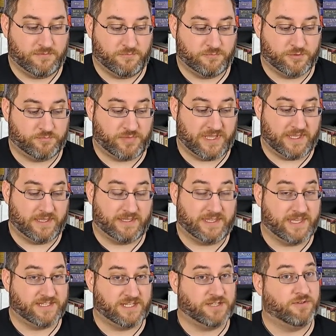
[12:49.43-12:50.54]
would be
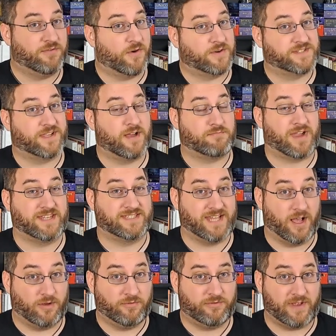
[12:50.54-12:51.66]
continue focusing on
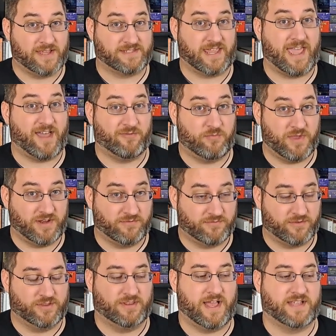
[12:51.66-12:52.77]
myself as I have been
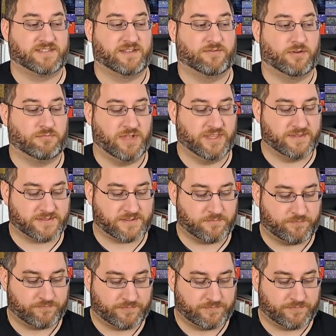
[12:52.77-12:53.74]
for the last several months.